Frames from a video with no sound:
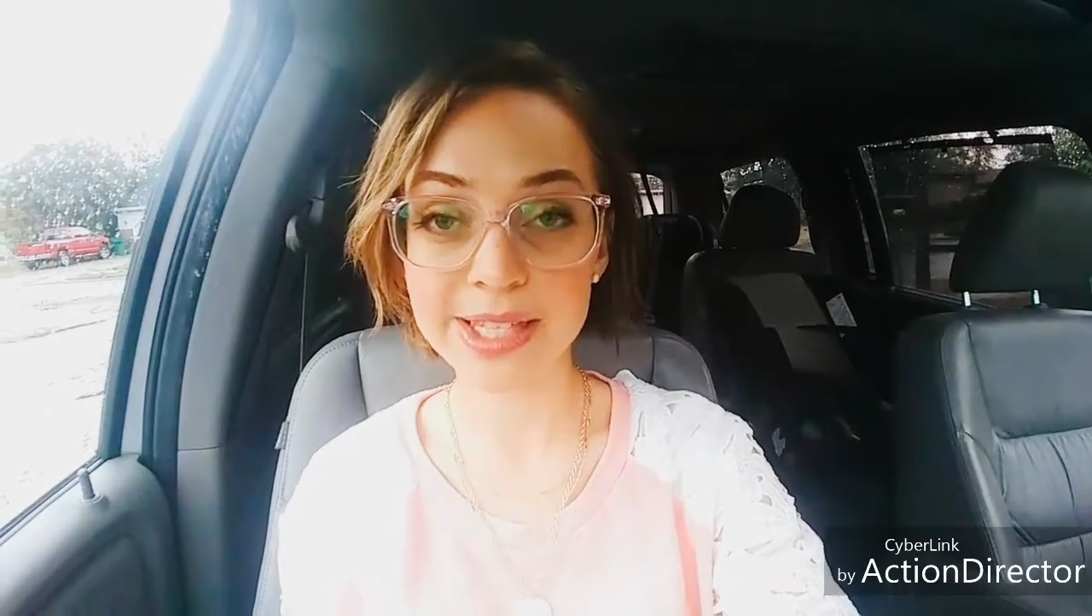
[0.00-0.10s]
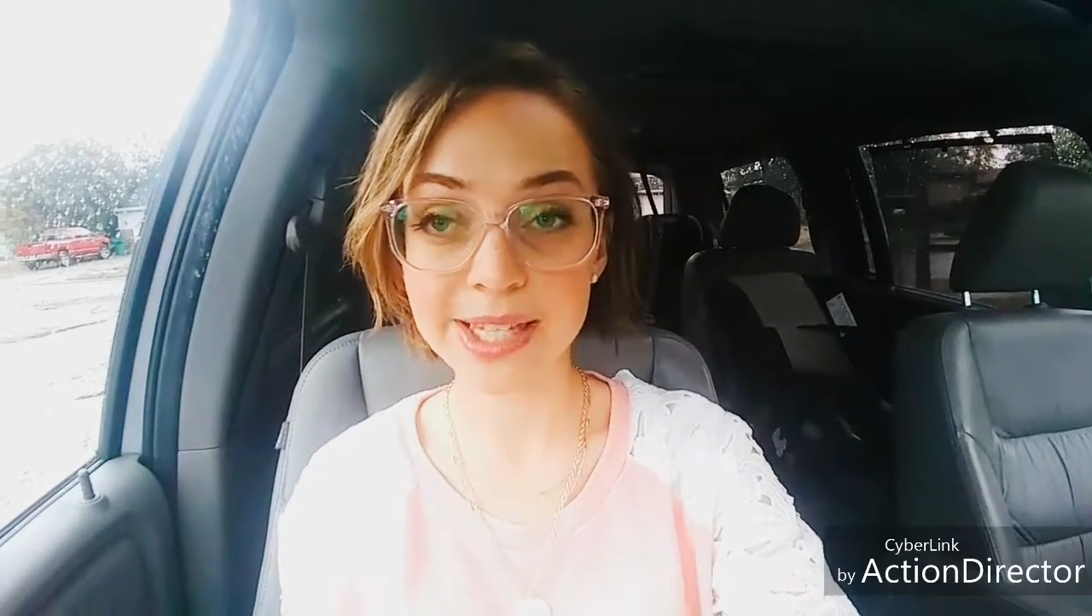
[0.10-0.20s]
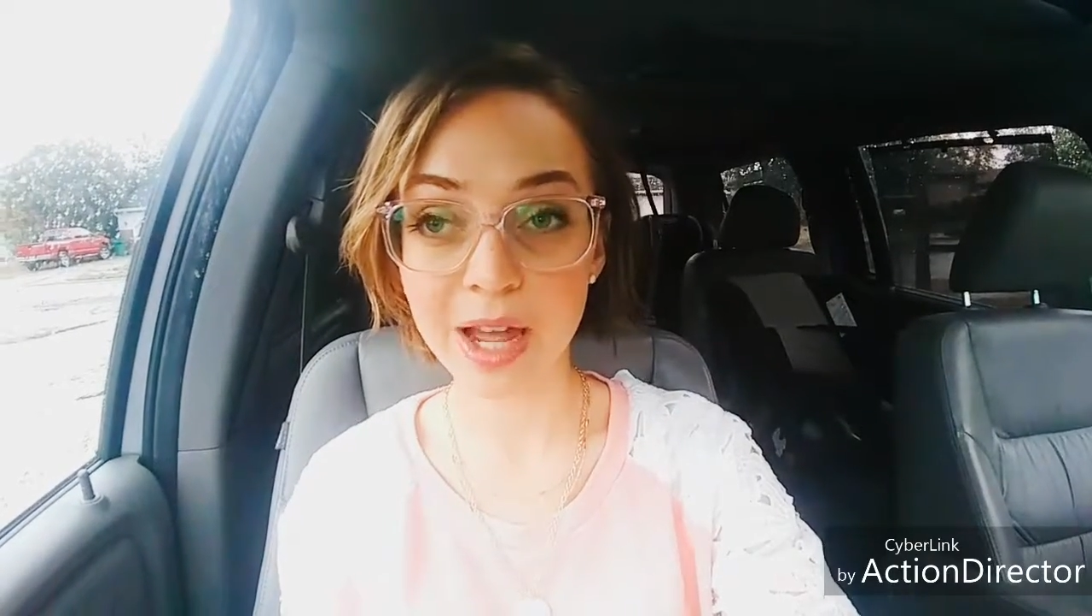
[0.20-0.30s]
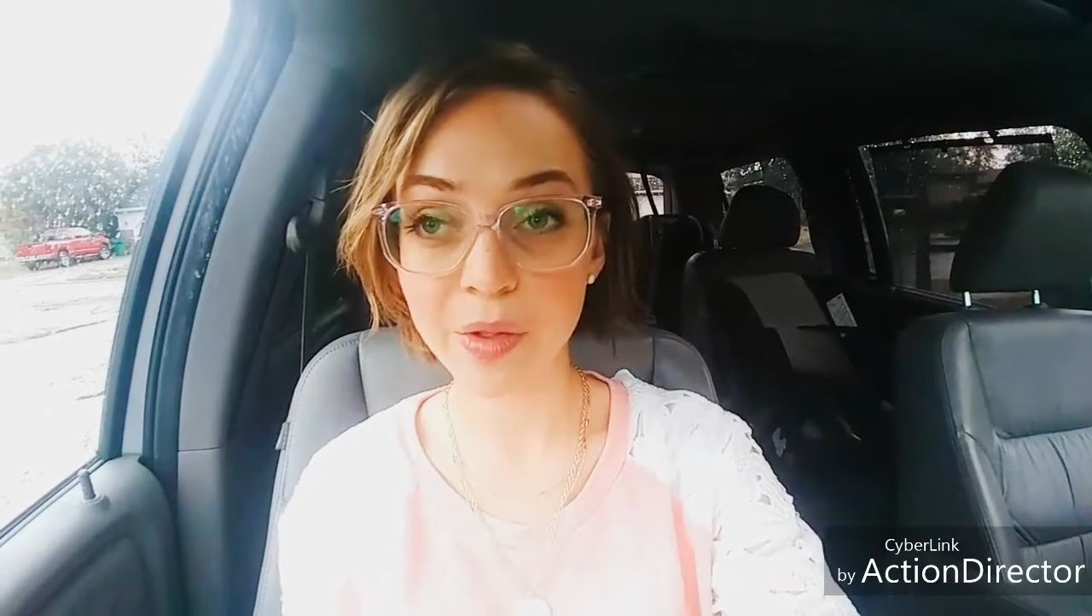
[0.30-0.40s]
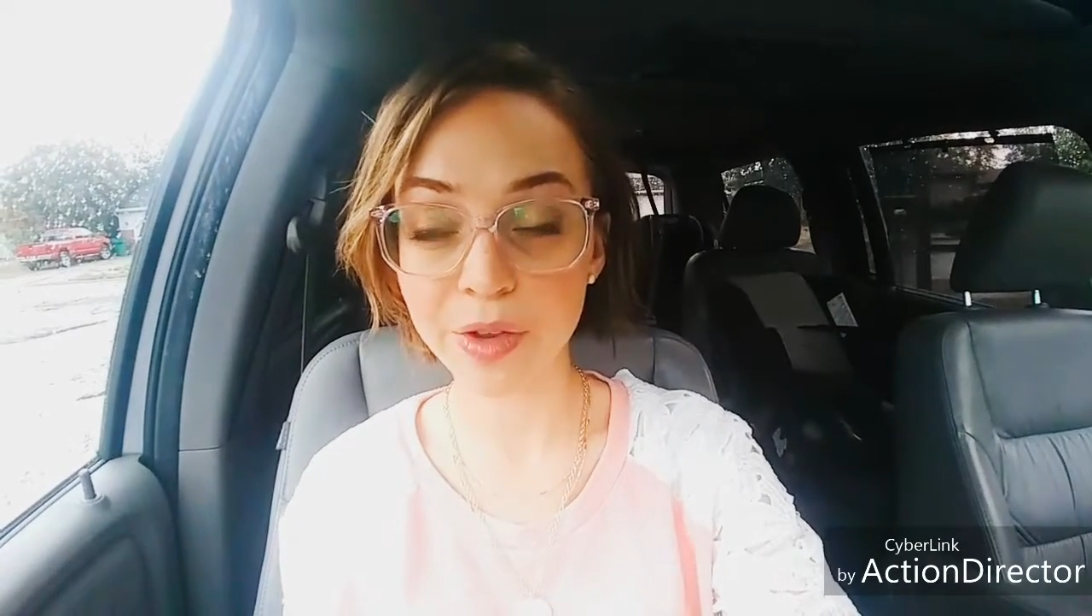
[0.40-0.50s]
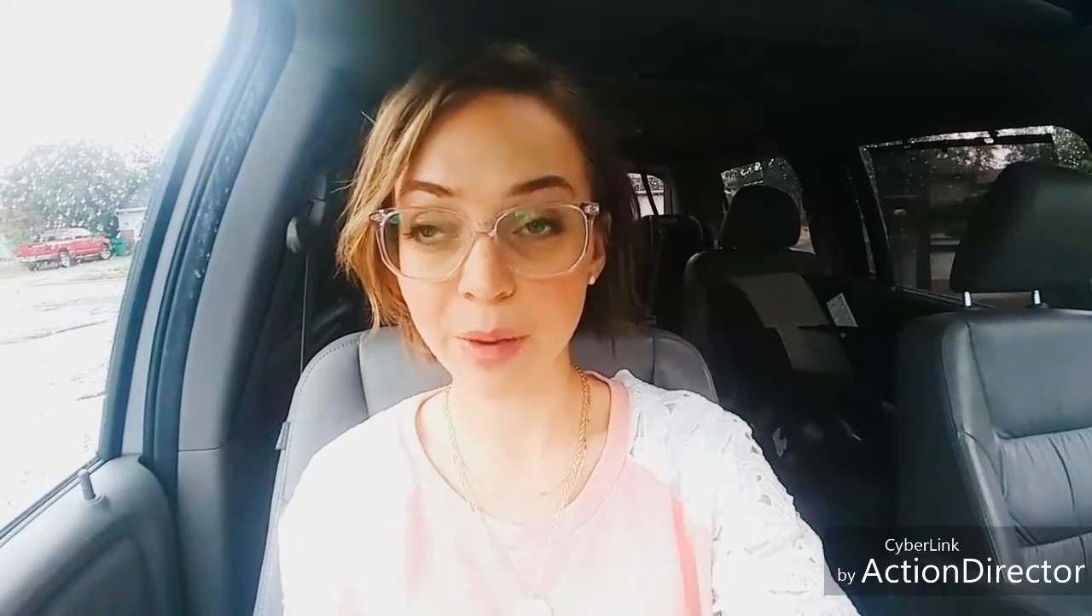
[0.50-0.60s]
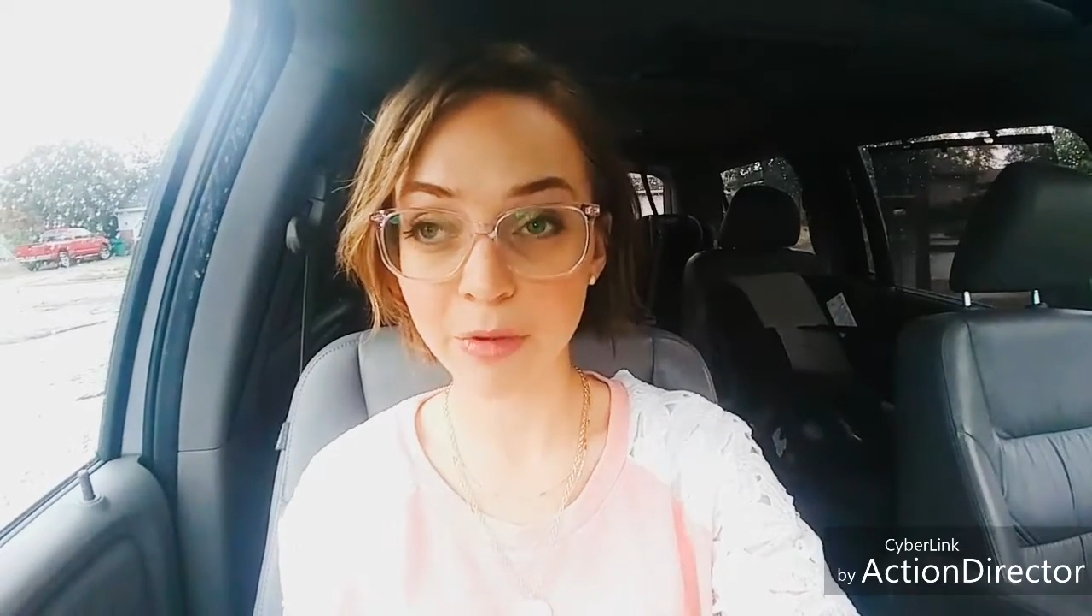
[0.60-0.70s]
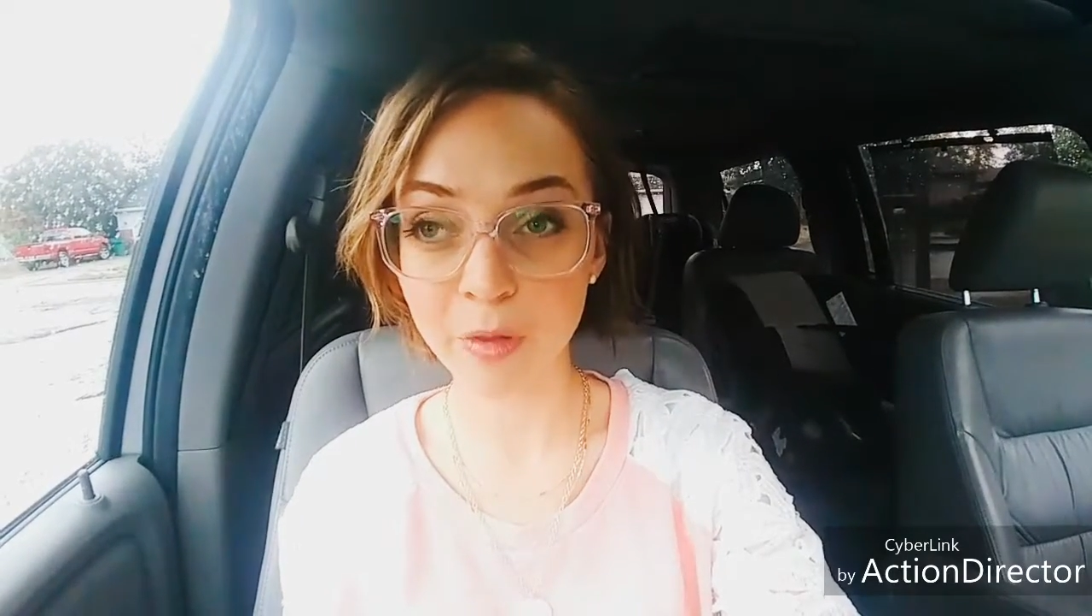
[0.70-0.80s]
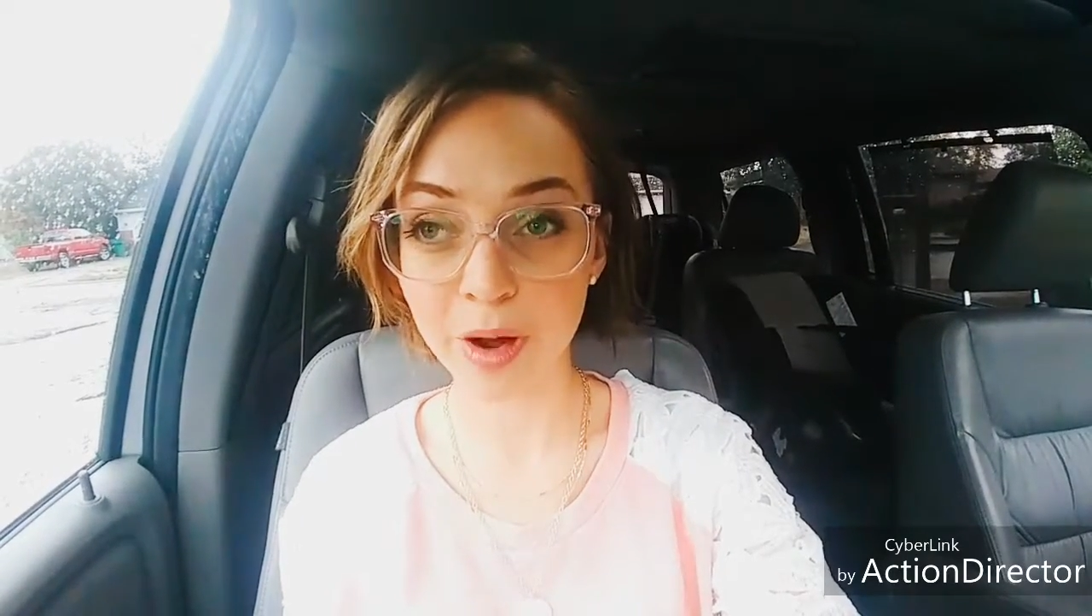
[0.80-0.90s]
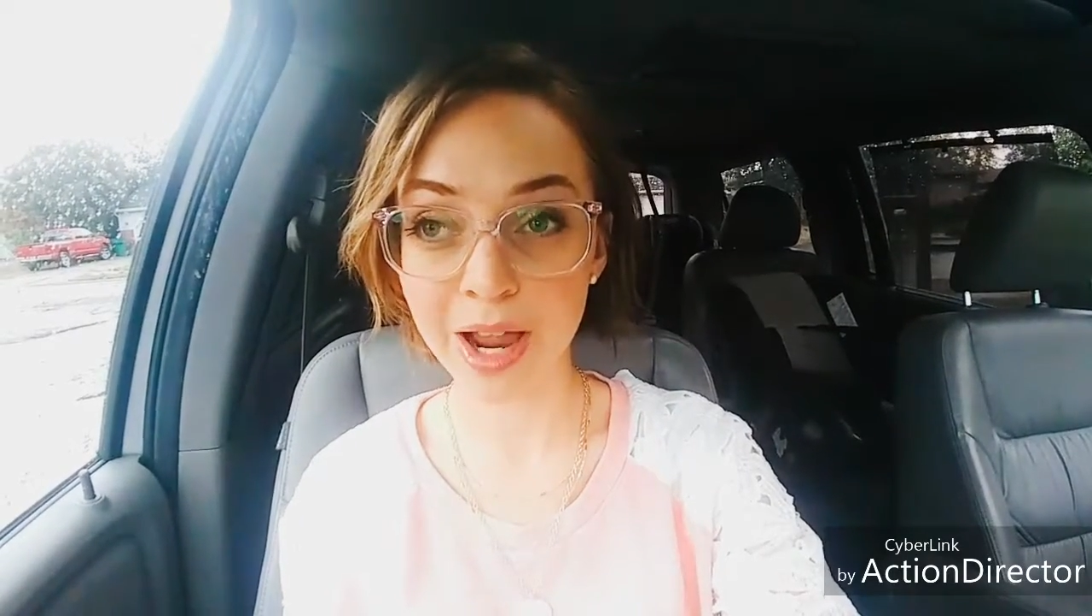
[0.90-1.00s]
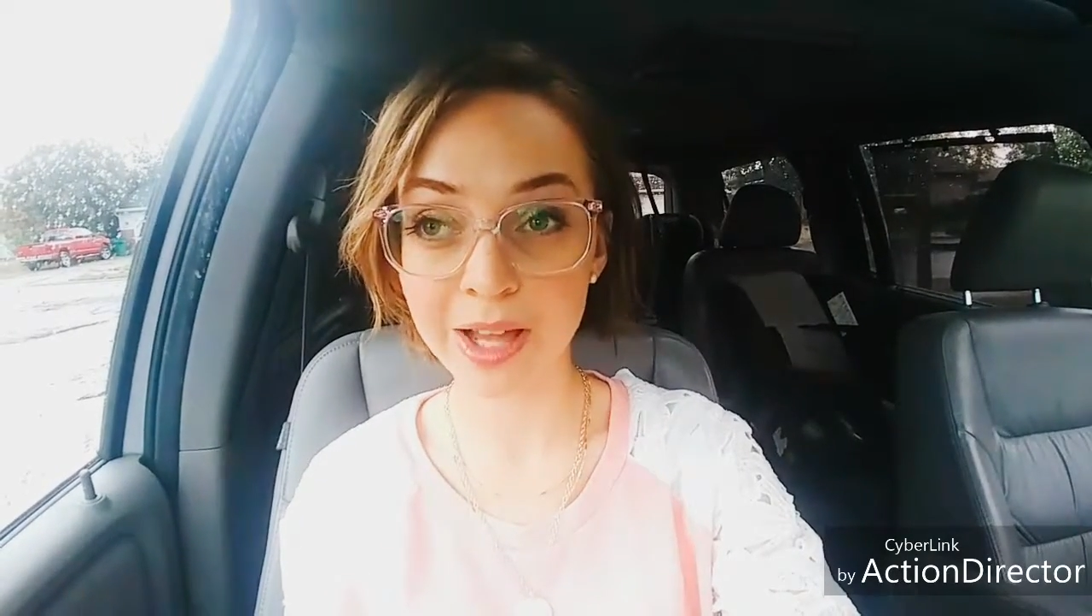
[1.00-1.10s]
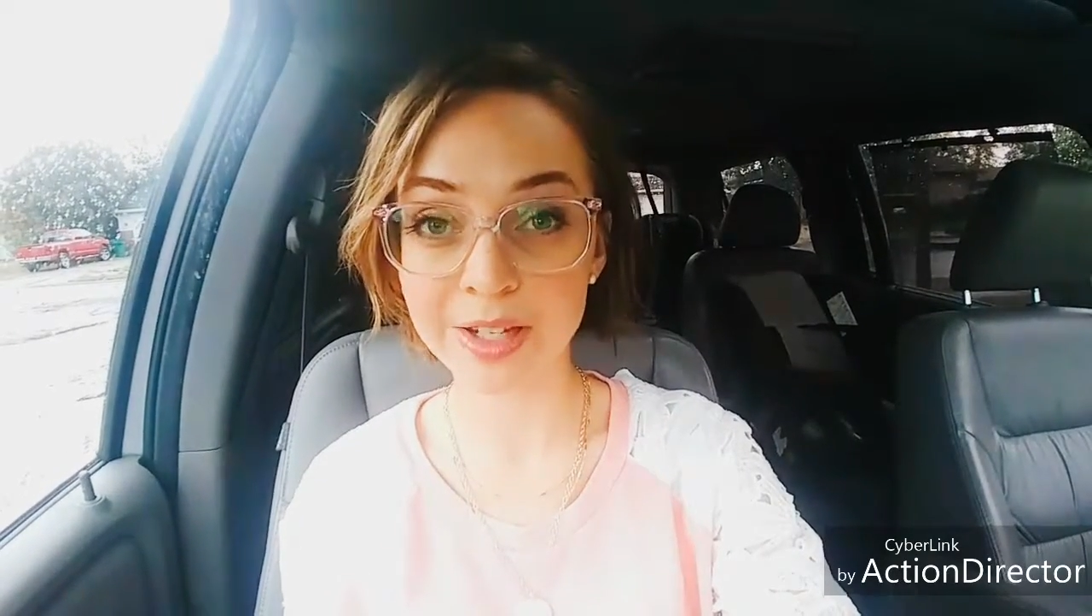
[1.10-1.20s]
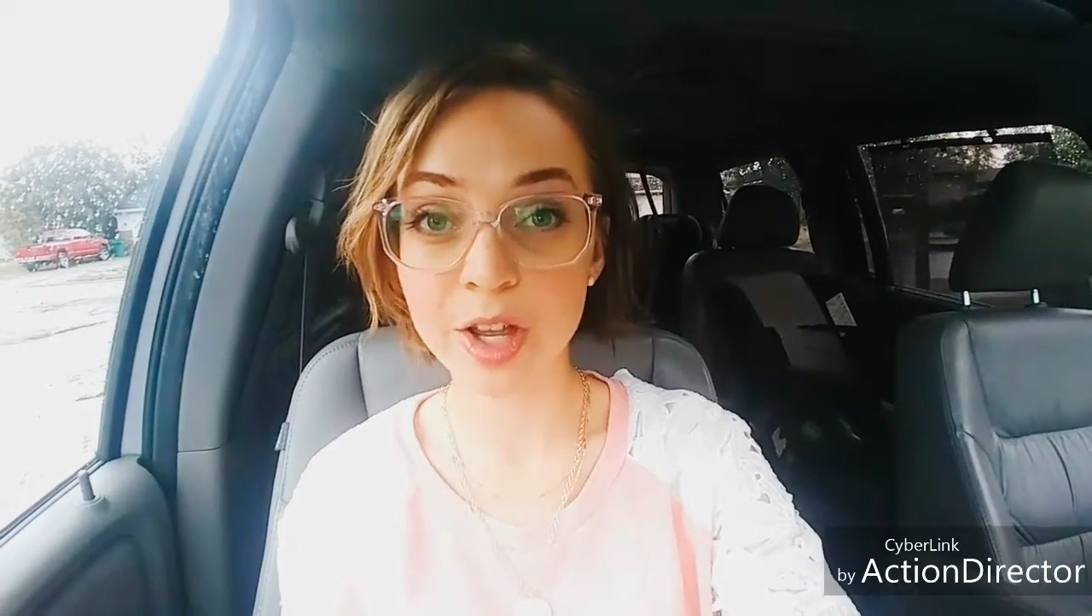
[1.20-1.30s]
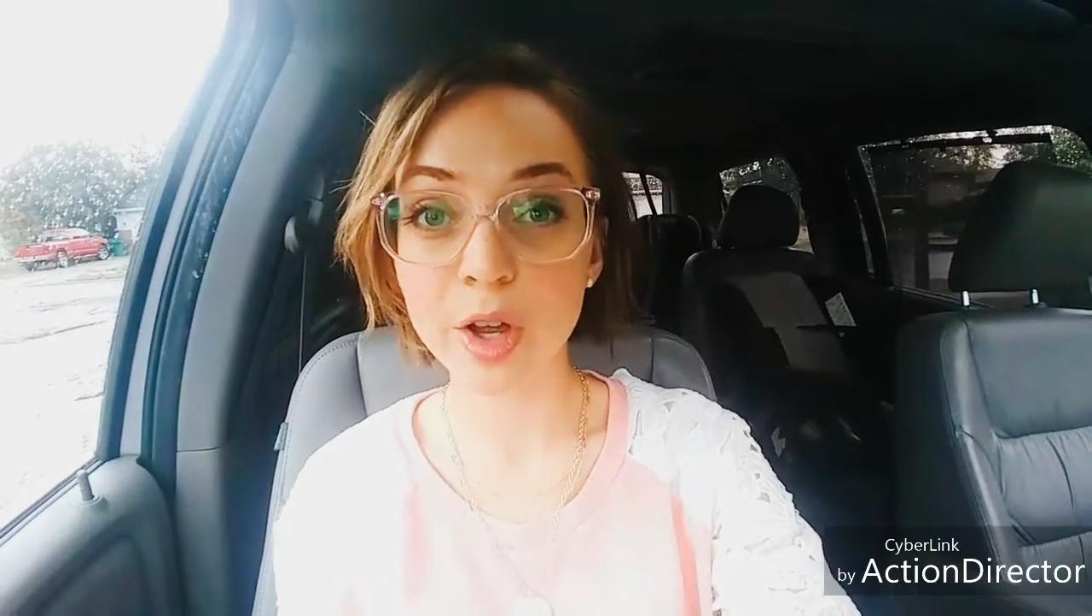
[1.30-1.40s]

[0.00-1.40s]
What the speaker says: set out the night beforehand